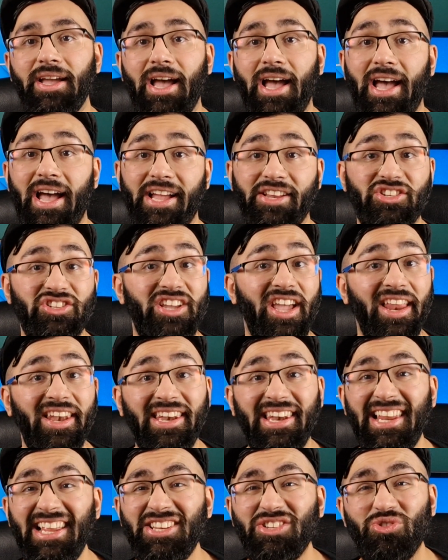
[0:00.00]
And you can
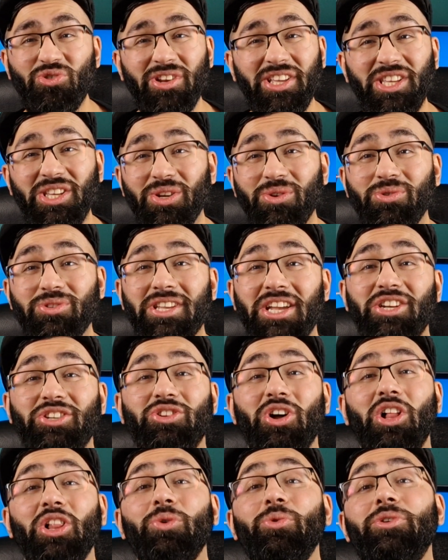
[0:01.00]
literally use
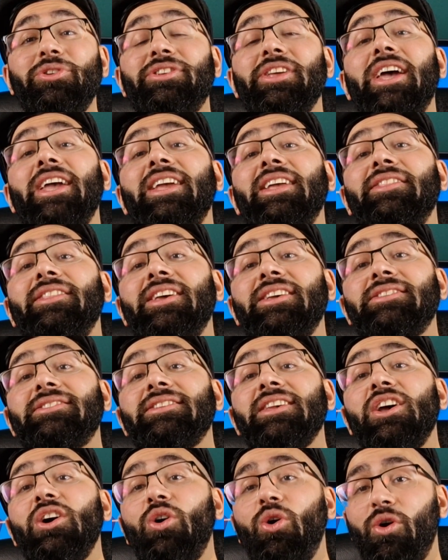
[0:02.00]
$1 a day in this,
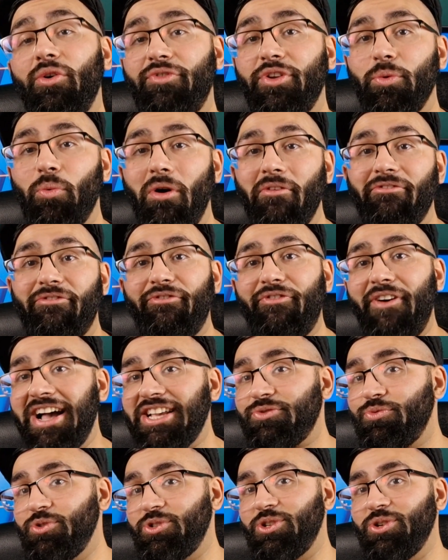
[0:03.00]
or if you want
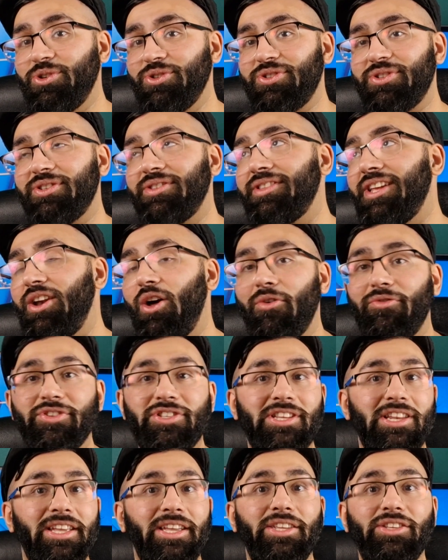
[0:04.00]
fast results, then
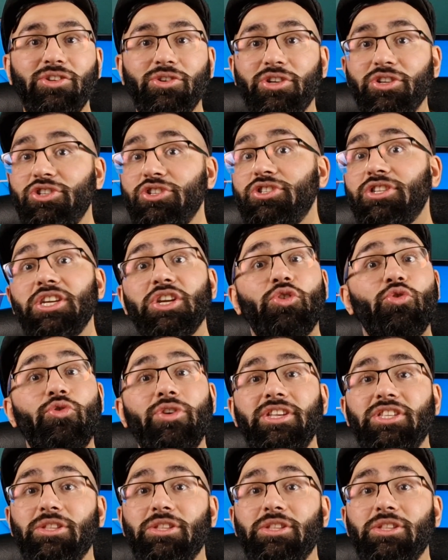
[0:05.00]
obviously you can just increase the